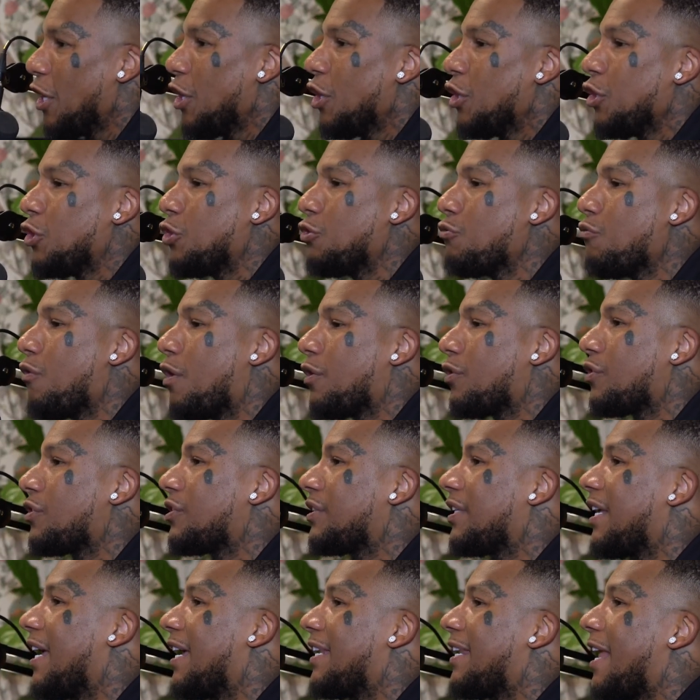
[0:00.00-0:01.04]
you
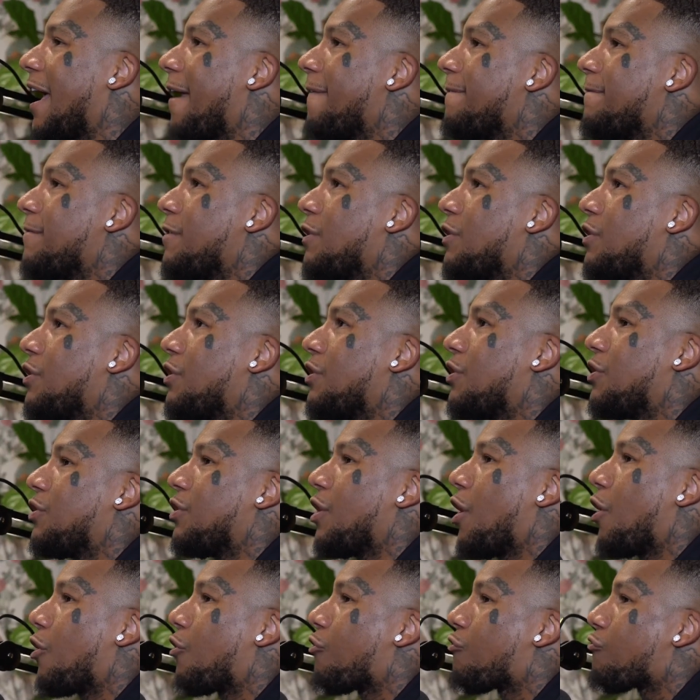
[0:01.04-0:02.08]
understand that
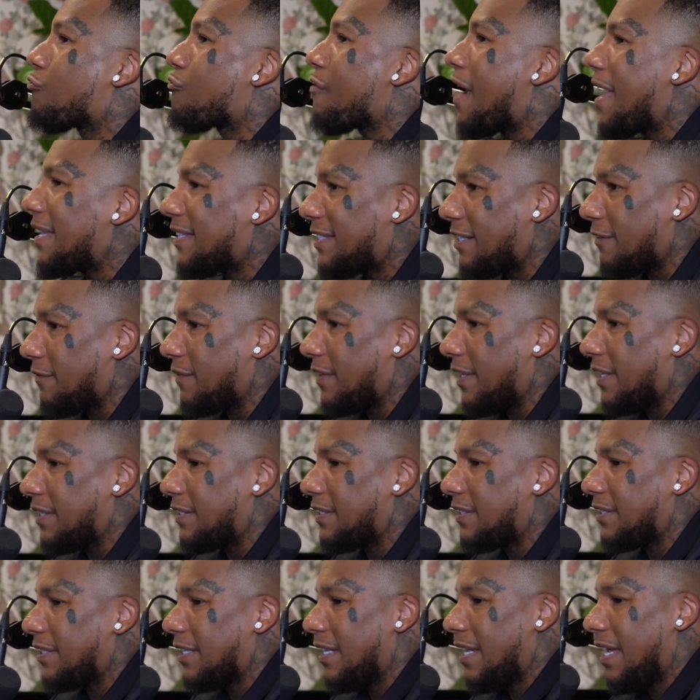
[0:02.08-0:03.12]

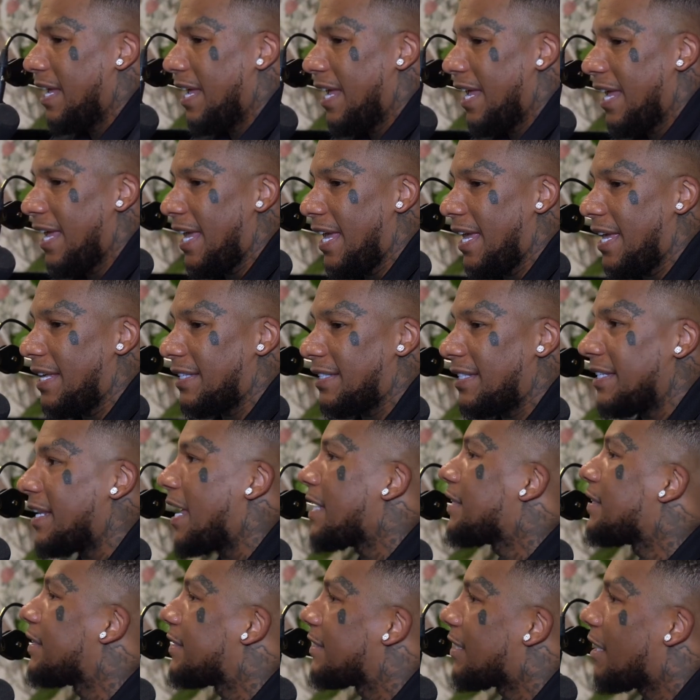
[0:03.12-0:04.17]
aggressiveness is
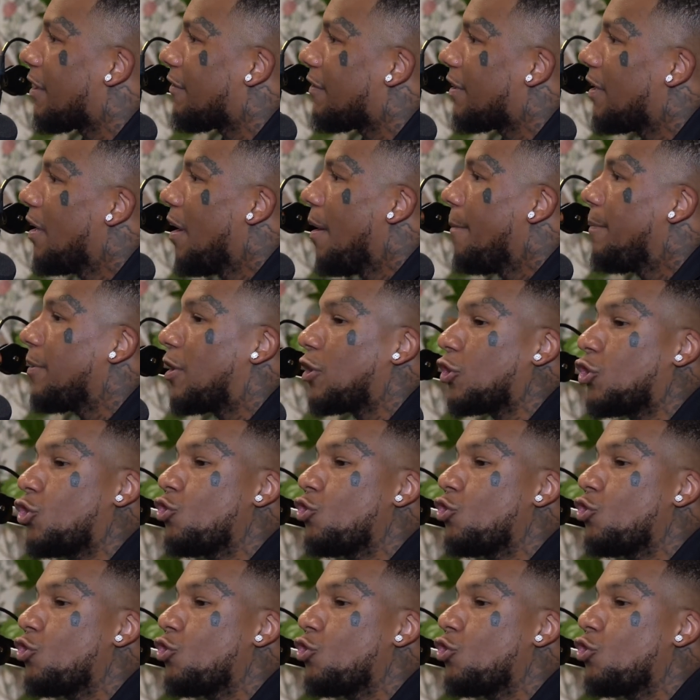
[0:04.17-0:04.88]
necessary because you